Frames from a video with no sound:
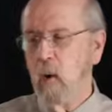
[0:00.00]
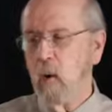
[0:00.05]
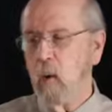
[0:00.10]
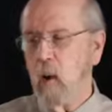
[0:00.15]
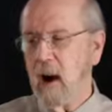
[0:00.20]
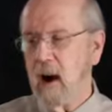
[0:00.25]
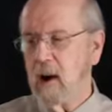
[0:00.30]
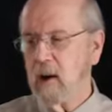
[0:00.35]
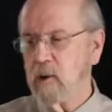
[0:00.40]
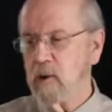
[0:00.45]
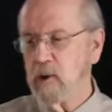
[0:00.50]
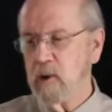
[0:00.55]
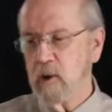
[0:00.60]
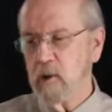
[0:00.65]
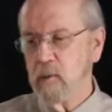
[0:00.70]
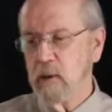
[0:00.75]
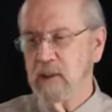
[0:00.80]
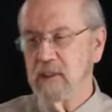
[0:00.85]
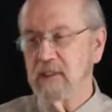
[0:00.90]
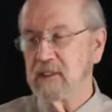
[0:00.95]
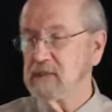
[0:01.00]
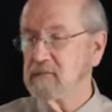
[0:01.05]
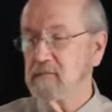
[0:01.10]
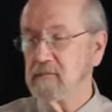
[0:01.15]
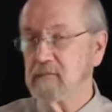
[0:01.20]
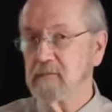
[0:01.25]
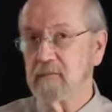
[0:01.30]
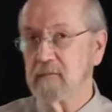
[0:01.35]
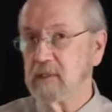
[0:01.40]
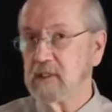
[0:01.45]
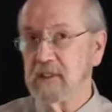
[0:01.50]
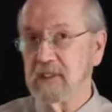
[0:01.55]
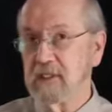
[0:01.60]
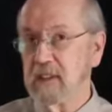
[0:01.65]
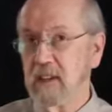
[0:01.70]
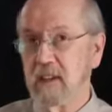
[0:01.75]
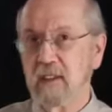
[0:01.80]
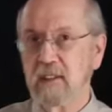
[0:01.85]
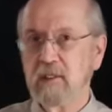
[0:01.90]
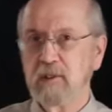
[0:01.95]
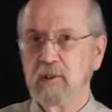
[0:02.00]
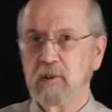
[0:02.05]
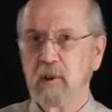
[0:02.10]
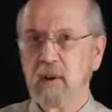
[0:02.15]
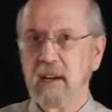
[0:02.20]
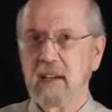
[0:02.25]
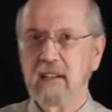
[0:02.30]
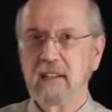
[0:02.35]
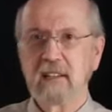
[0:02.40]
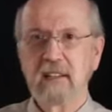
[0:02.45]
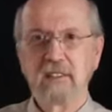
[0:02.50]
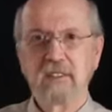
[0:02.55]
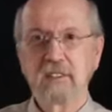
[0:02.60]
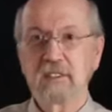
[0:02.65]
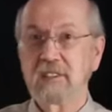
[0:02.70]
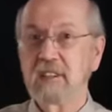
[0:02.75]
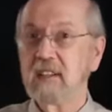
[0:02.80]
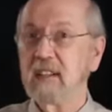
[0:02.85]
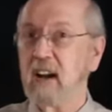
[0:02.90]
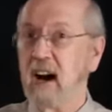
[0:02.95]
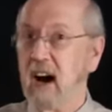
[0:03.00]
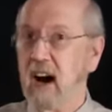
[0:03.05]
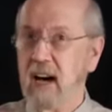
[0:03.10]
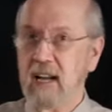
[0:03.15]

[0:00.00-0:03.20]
while humans still enjoyed just an